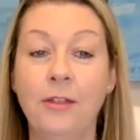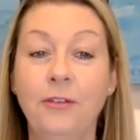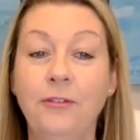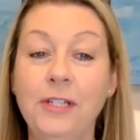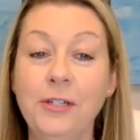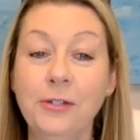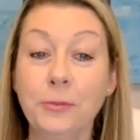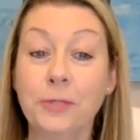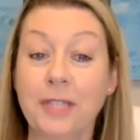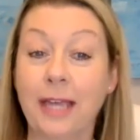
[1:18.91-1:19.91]
The vineyards
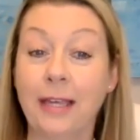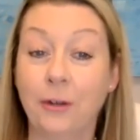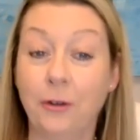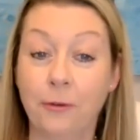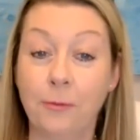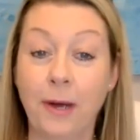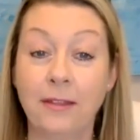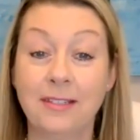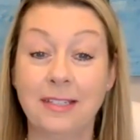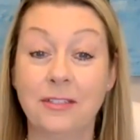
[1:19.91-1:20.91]
were taken over by
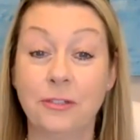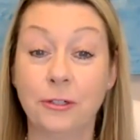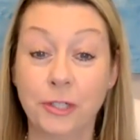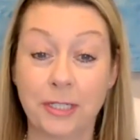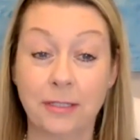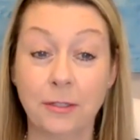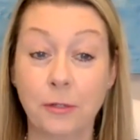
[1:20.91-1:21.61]
the Cistercians,